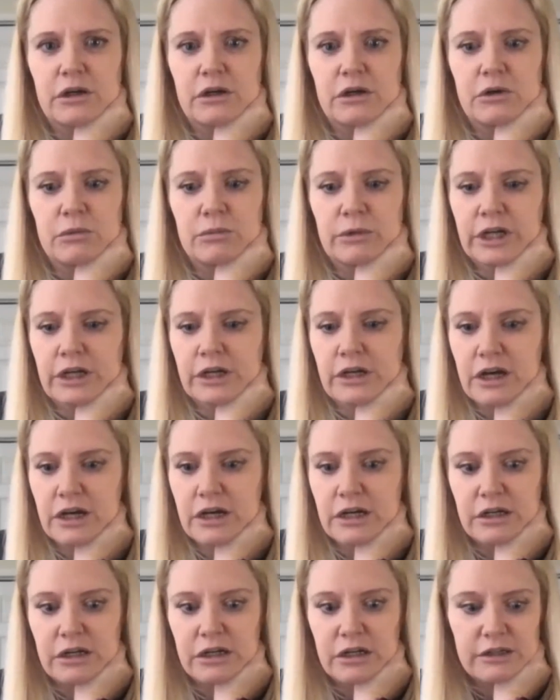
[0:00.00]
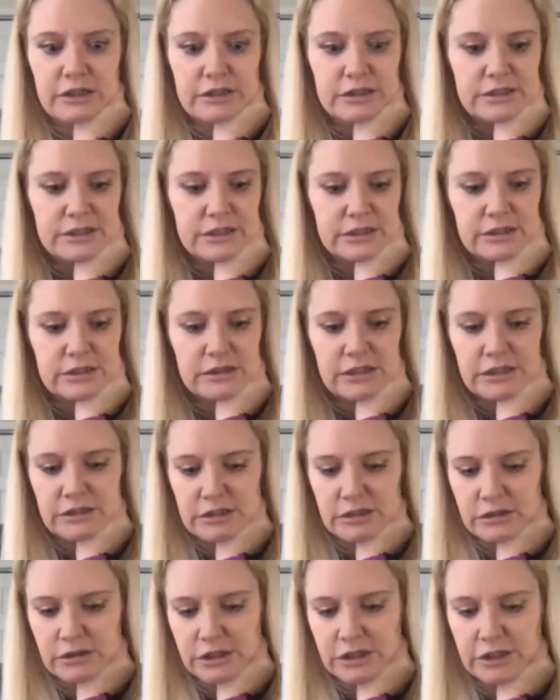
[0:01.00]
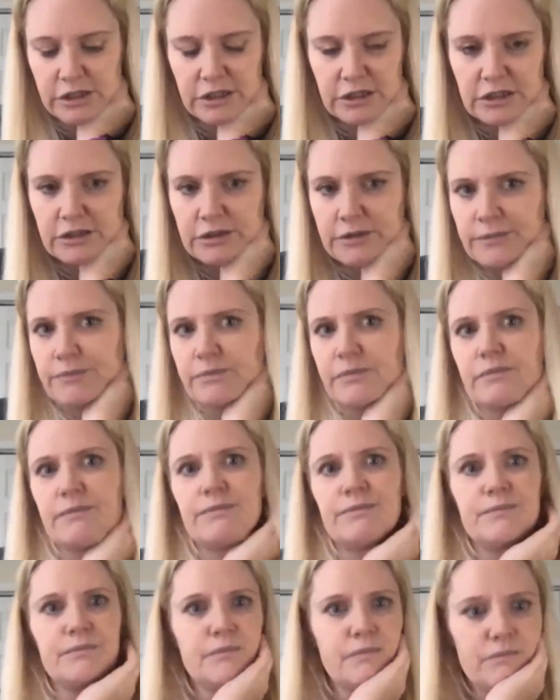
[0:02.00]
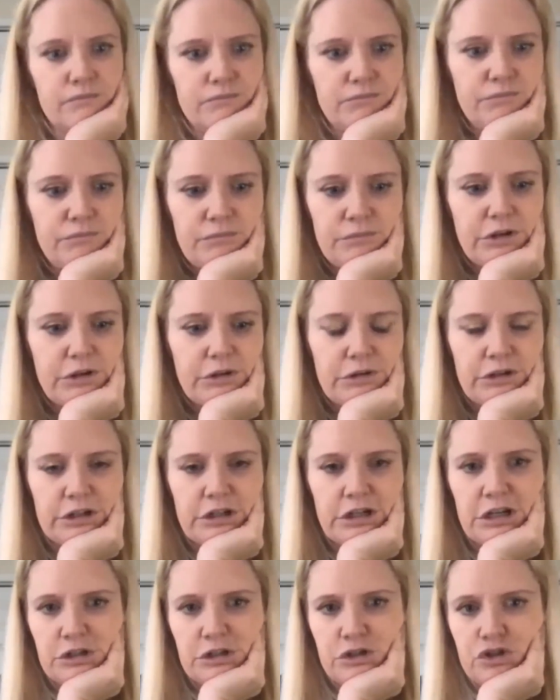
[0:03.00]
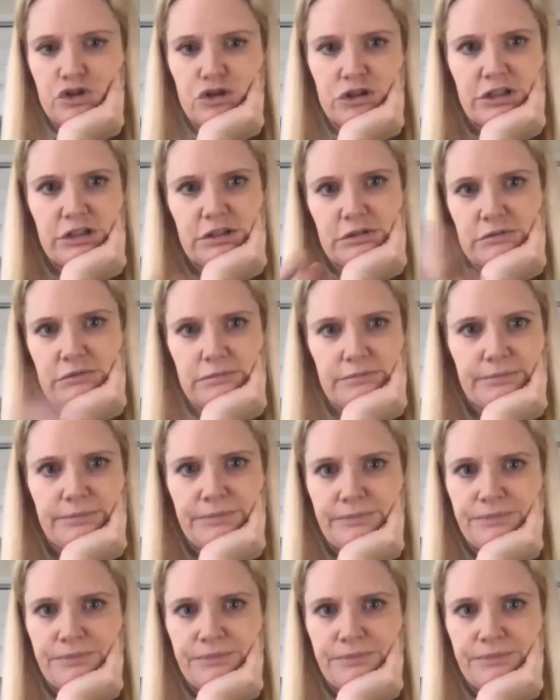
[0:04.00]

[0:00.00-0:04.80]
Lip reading: oh my god, this is a lacustrine